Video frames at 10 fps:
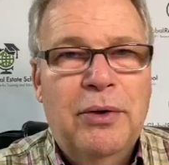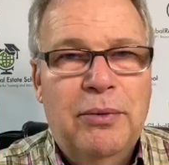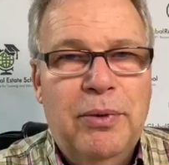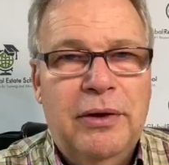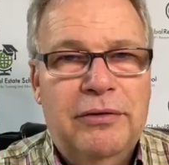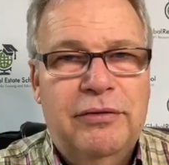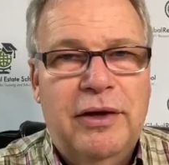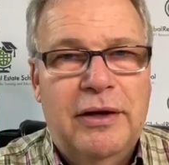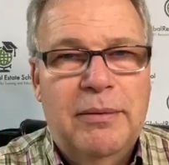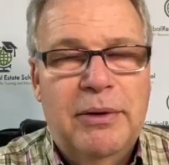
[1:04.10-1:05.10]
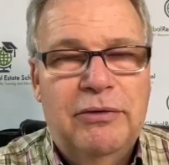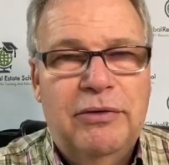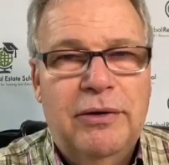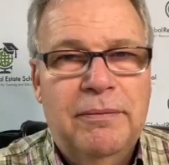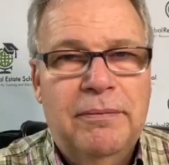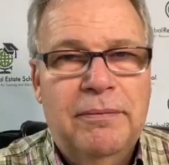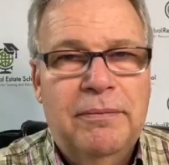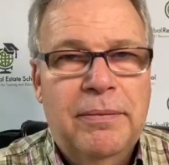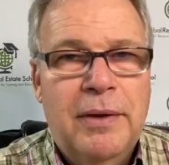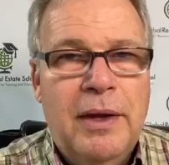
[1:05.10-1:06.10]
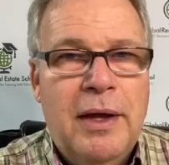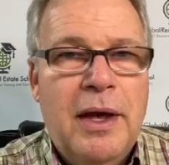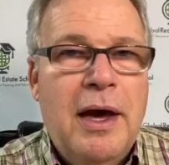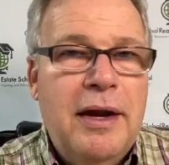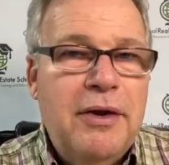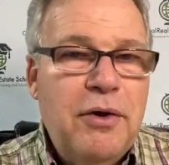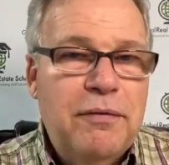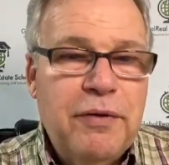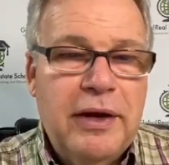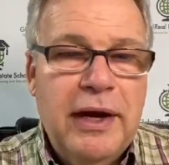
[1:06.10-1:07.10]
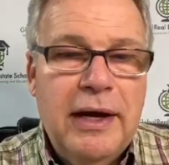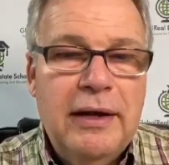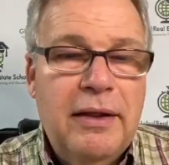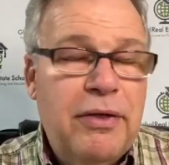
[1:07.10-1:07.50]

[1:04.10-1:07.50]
Real Estate Commission. Now don't forget,